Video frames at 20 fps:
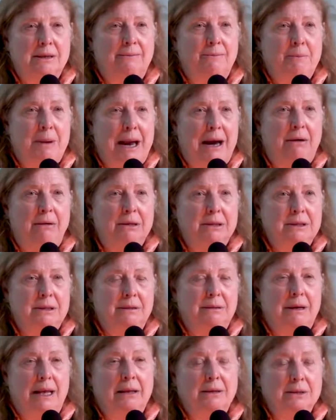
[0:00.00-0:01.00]
of Paris
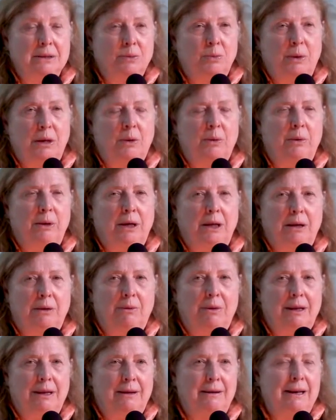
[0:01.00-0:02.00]
and elsewhere where you
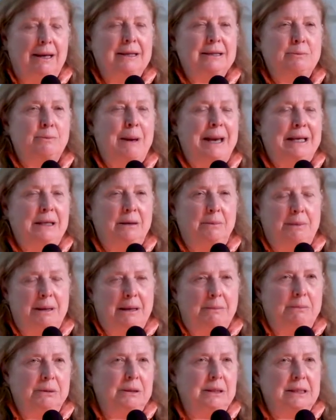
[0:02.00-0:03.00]
can expect to be
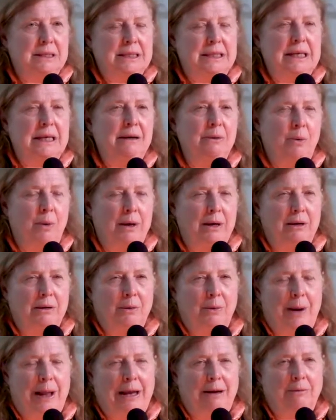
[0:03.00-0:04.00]
able to see your
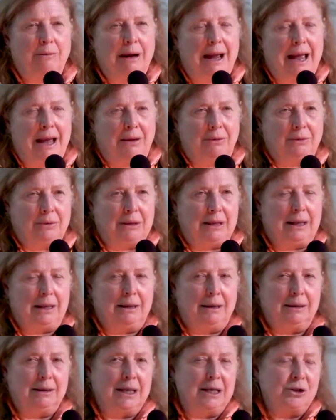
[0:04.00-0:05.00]
way around. That
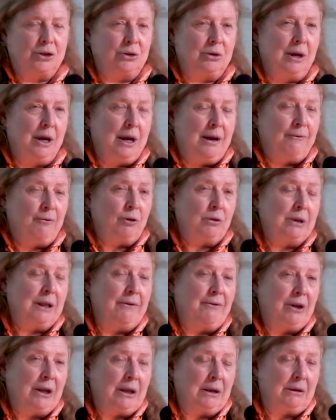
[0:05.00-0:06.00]
unless you, if you're
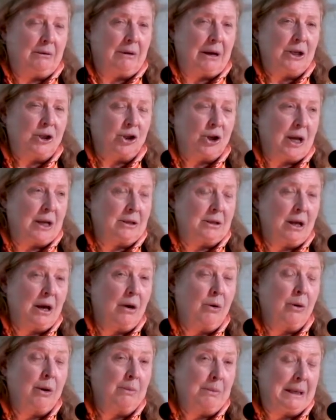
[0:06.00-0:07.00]
living in a great
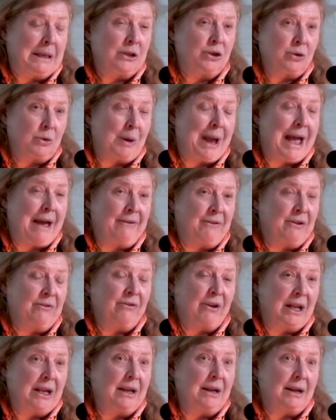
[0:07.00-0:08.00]
chateau, it means you have
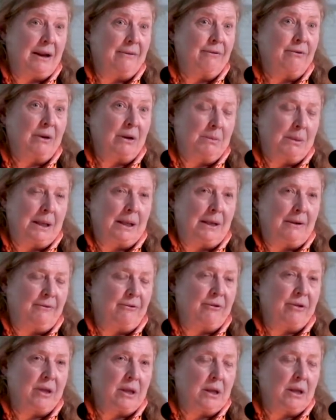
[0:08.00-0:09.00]
invited everybody
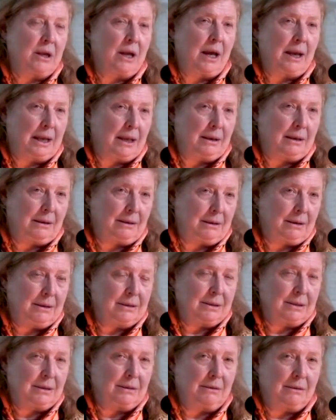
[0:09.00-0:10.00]
for the night
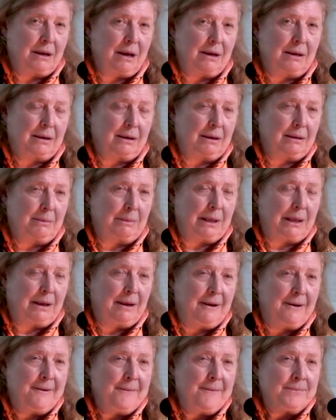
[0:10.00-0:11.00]
because they're not going to be
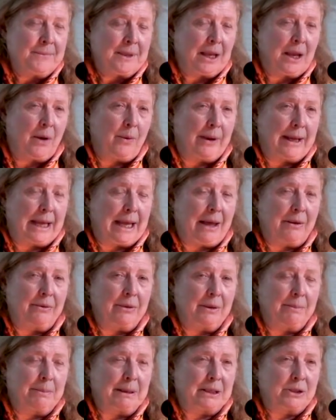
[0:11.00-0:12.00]
going out in
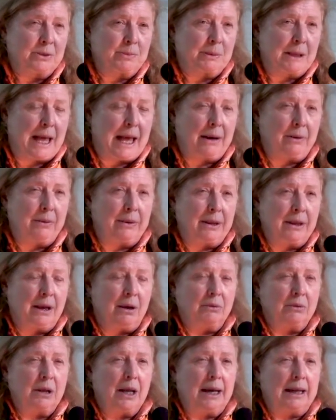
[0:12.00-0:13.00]
the pitch black with
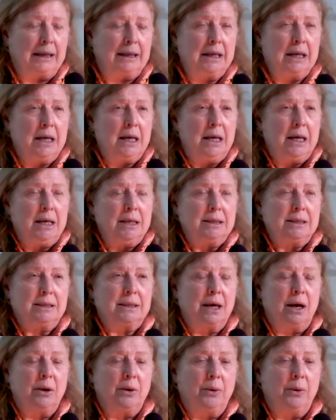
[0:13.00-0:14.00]
no light.
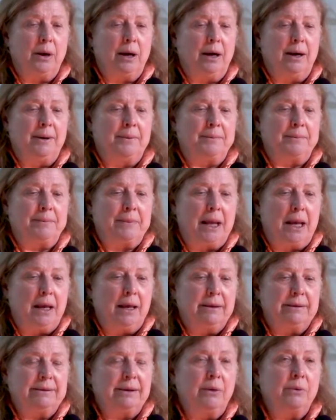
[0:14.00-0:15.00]
So, um,
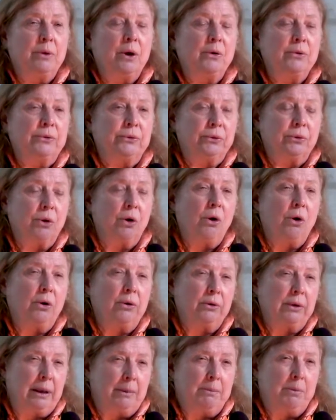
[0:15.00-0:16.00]
so those are
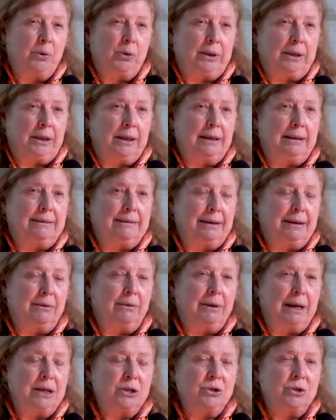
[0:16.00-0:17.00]
all important
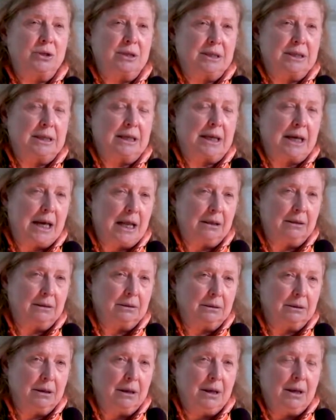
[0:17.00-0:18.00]
considerations. The
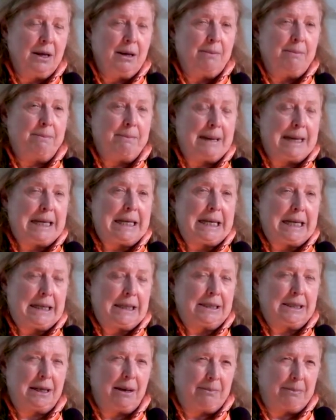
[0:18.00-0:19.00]
color
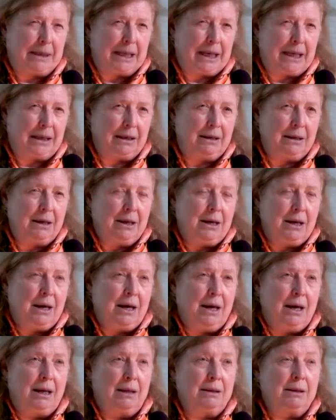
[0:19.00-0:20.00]
meaning something.
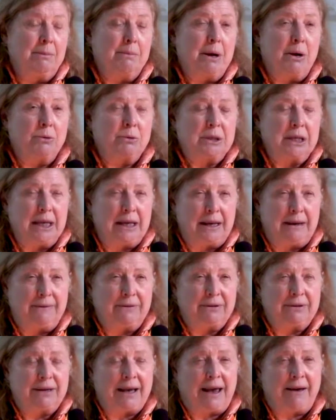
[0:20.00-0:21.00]
Uh, the
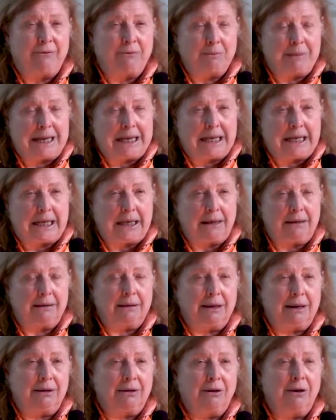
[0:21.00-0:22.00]
motifs have meaning.
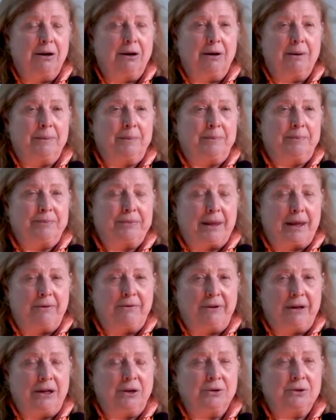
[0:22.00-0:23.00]
There are
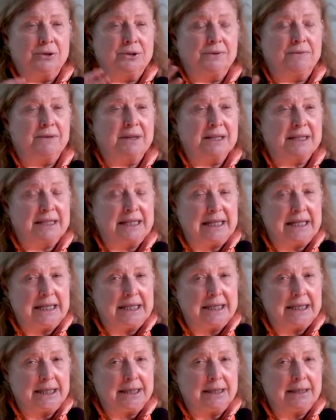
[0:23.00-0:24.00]
figures of the
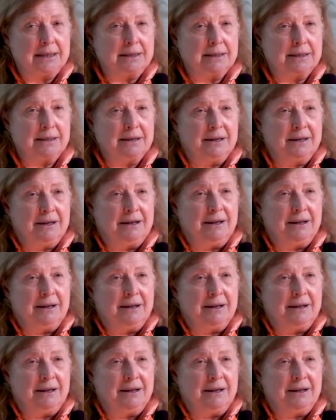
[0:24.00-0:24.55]
seasons